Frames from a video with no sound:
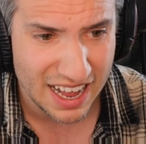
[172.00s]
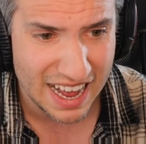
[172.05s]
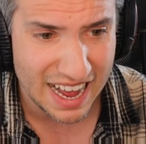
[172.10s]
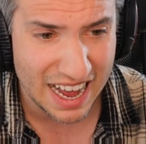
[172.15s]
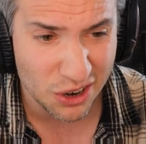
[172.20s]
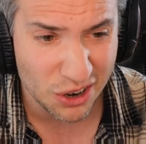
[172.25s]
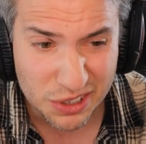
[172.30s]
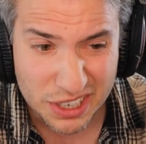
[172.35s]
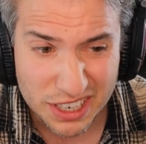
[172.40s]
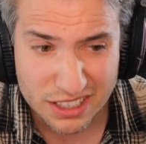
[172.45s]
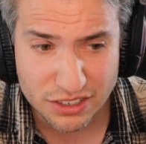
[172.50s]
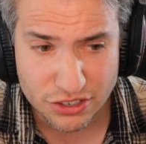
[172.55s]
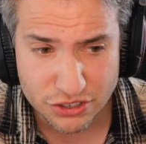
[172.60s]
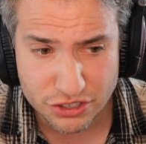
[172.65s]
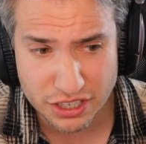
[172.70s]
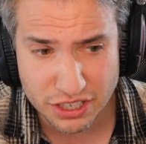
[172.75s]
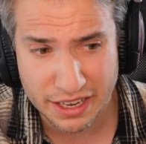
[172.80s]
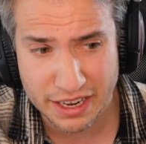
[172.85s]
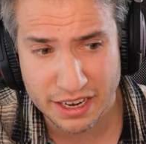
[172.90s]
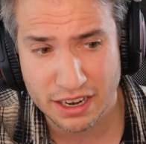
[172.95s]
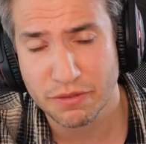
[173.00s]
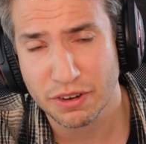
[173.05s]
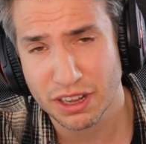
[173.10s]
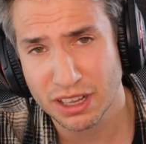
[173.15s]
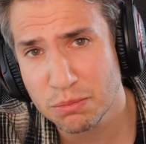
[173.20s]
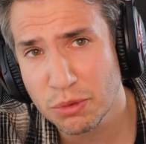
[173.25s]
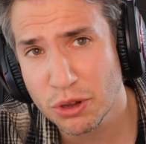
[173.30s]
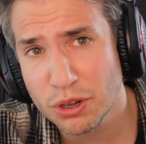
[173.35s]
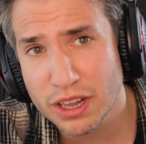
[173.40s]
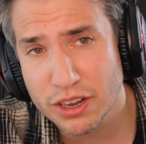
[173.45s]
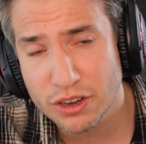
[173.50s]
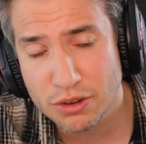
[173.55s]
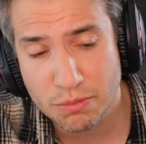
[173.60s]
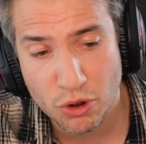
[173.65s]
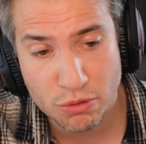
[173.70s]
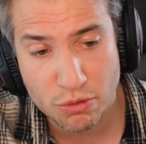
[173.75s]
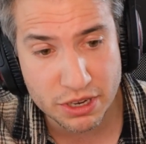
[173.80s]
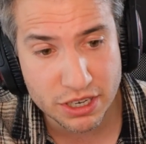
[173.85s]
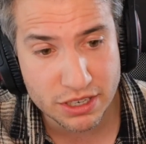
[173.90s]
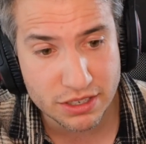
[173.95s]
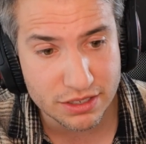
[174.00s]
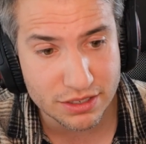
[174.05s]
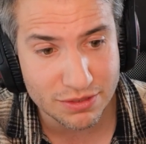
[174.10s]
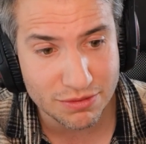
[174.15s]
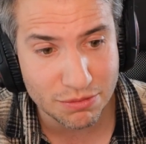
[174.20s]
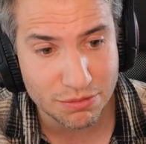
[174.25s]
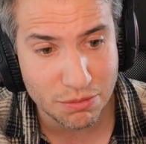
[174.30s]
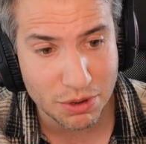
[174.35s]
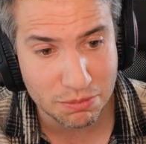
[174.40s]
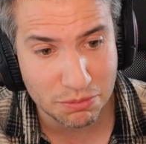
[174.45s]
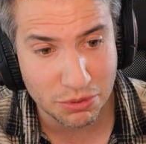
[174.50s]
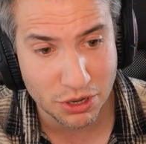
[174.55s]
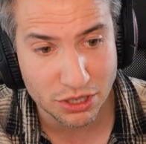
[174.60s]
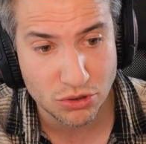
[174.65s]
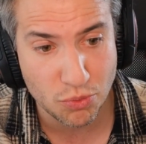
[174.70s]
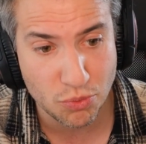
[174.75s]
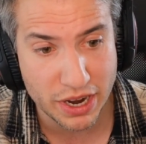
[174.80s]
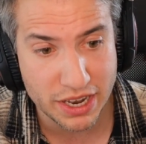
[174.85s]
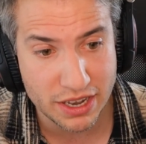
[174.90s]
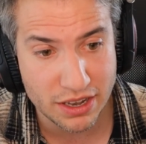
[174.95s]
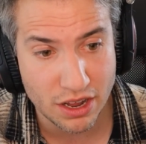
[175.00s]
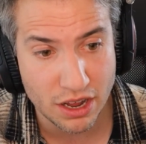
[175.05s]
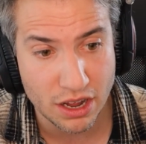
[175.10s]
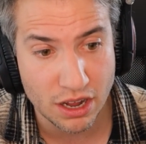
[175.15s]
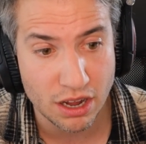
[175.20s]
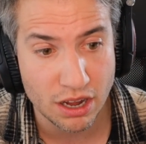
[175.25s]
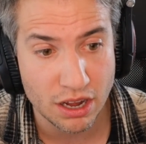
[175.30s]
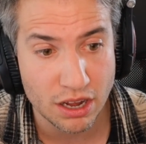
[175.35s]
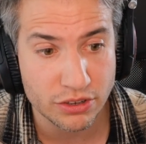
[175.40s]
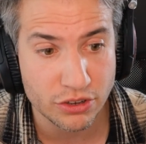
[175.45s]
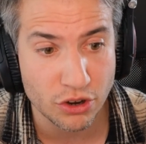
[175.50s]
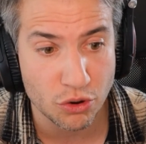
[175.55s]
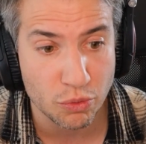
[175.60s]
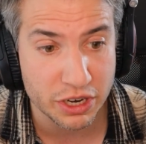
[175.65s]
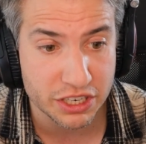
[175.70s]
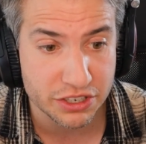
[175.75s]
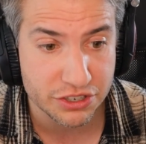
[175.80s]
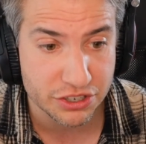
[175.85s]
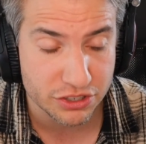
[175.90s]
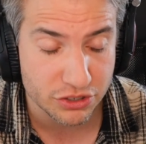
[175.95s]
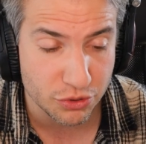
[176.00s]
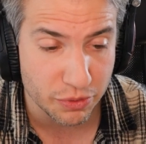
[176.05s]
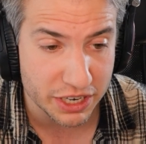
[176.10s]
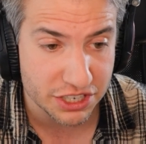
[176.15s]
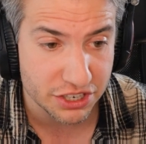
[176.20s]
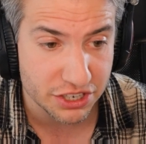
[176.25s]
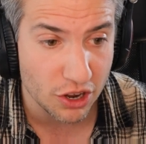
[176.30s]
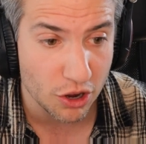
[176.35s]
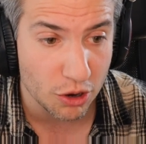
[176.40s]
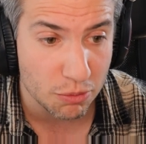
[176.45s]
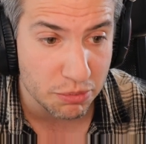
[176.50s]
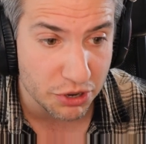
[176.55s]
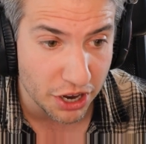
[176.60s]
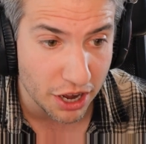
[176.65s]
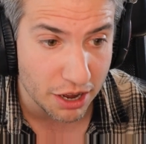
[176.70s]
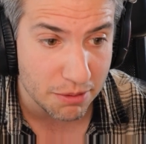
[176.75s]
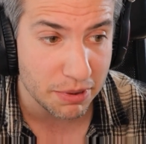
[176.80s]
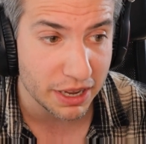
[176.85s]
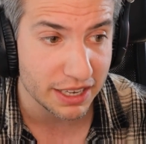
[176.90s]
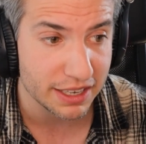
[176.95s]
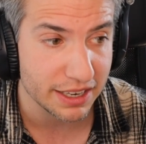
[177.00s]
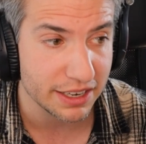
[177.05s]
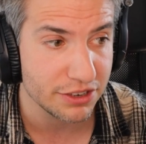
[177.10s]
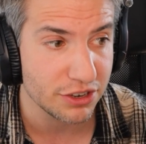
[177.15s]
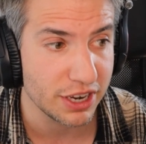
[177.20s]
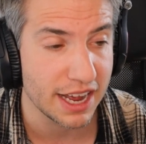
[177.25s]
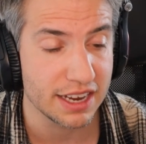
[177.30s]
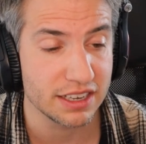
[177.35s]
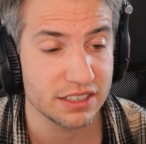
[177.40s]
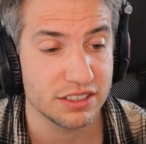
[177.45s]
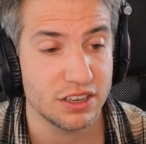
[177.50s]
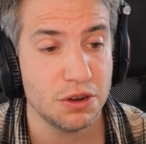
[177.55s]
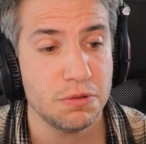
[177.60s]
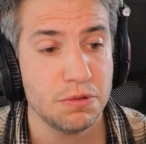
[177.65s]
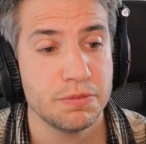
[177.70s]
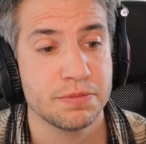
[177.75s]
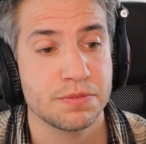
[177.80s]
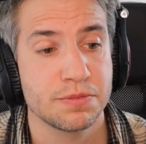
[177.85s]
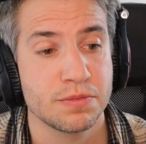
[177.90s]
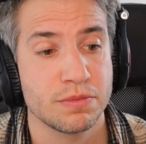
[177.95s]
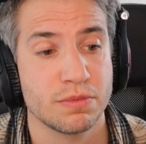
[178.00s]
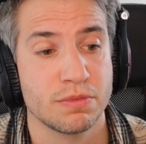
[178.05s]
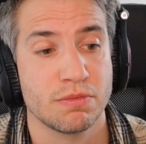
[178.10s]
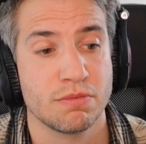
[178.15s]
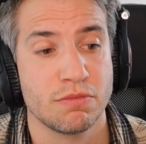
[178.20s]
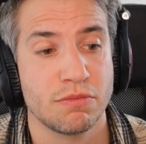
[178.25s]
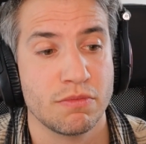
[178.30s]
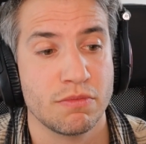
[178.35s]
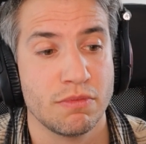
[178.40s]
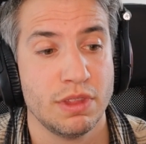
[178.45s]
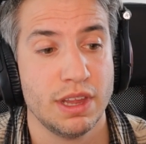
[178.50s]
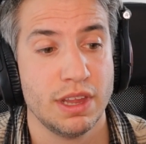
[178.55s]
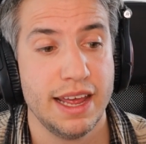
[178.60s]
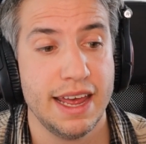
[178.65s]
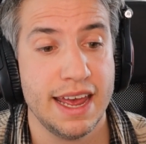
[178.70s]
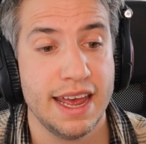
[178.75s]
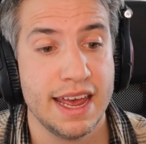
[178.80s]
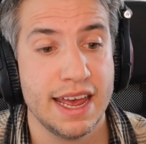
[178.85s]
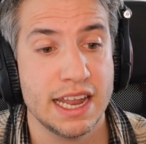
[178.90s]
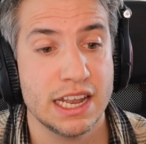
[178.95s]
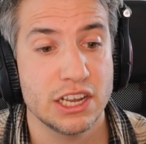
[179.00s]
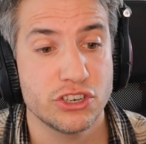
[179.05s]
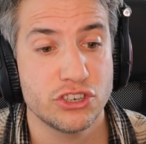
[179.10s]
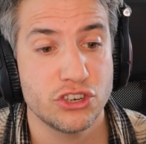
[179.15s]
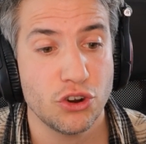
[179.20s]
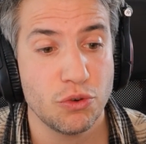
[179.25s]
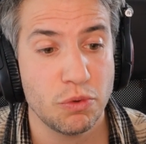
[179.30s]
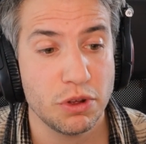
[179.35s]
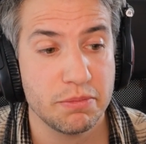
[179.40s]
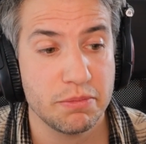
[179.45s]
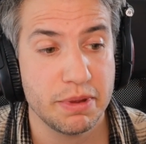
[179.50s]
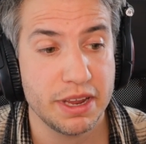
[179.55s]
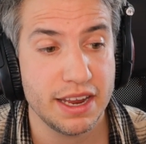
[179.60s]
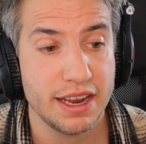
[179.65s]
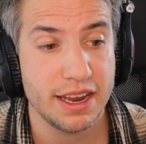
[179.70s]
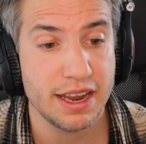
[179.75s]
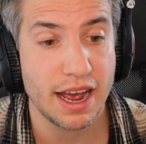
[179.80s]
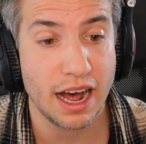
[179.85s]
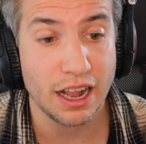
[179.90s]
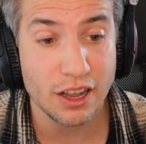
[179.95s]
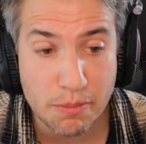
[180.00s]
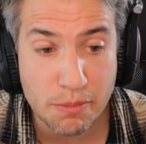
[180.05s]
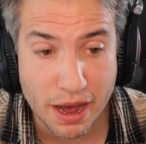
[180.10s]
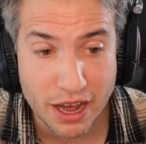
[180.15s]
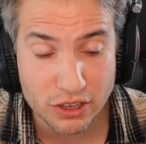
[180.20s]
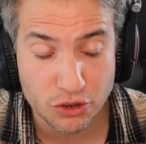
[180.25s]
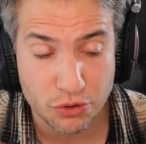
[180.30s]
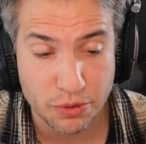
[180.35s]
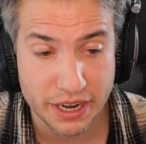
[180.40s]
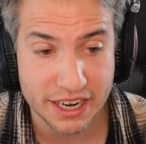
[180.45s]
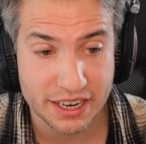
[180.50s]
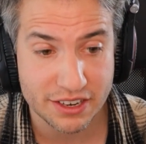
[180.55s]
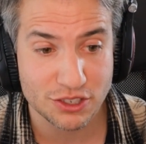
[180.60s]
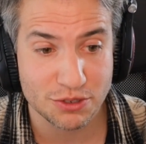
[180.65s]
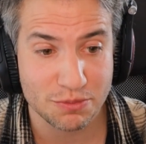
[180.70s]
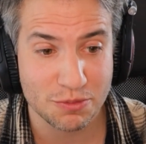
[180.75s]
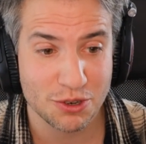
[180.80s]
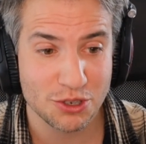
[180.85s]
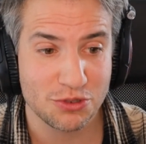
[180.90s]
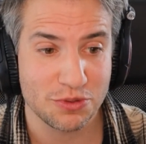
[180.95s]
I don't think there's a link available at the moment, but when the registration open up, I'll let you guys know. And the show will be all about creating a smooth